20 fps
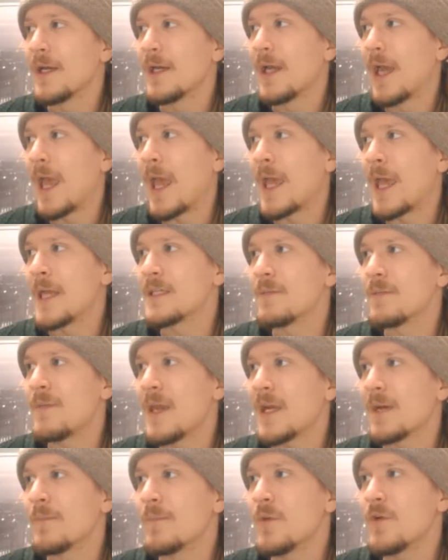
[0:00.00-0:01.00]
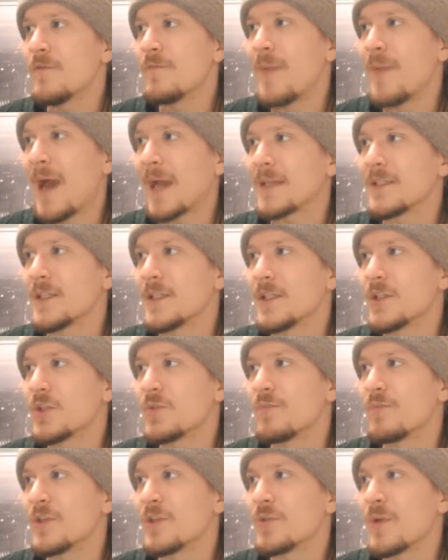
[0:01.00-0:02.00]
and to make a move back to
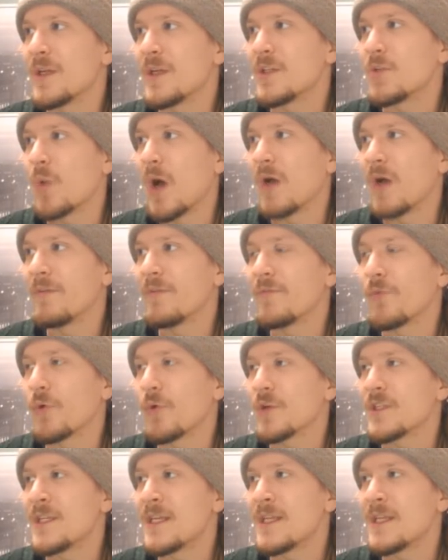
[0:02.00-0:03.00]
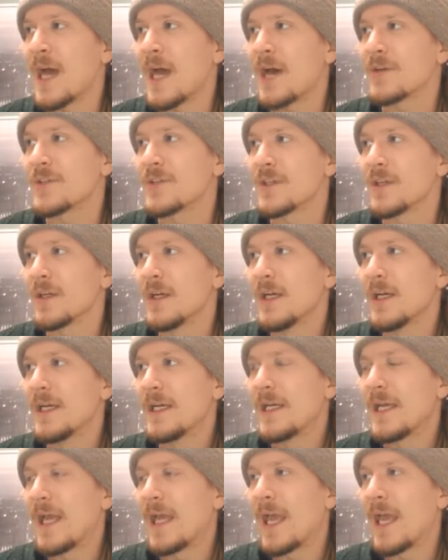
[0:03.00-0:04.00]
between 12 and 14,000.
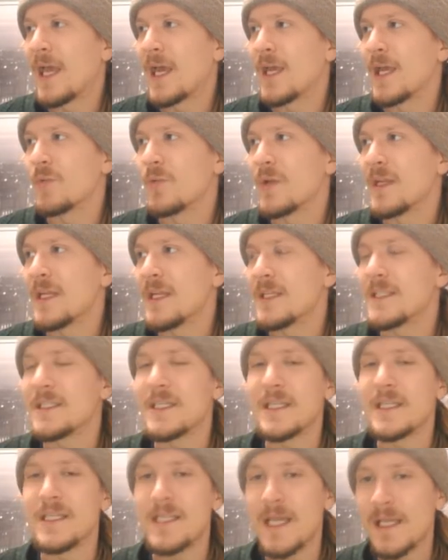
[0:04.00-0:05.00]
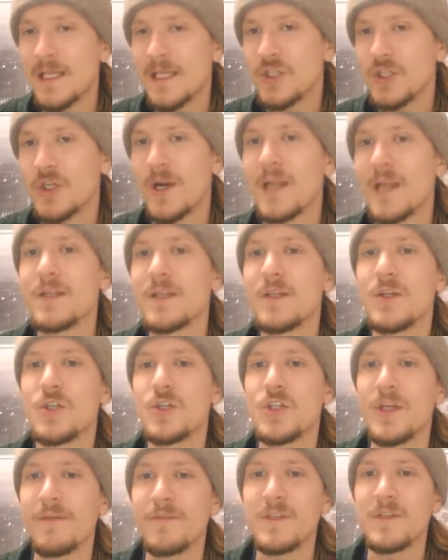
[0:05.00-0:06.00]
And we need to see the daily trend
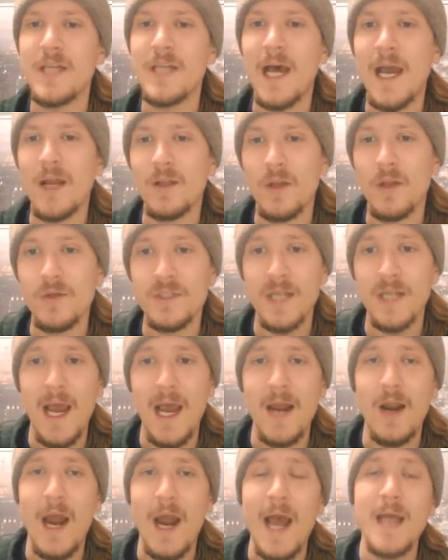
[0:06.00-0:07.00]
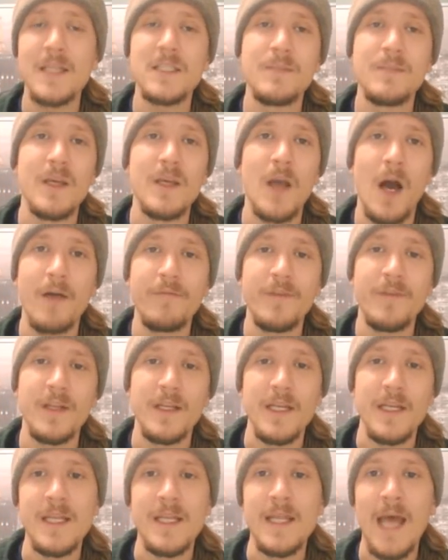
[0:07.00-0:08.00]
shift to higher lows and higher highs to be
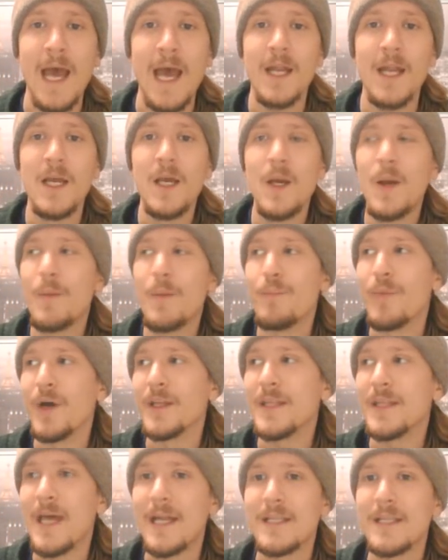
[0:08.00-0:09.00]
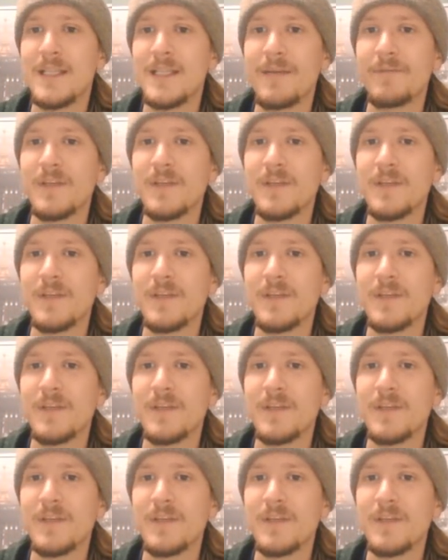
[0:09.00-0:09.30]
confident in that. But that is definitely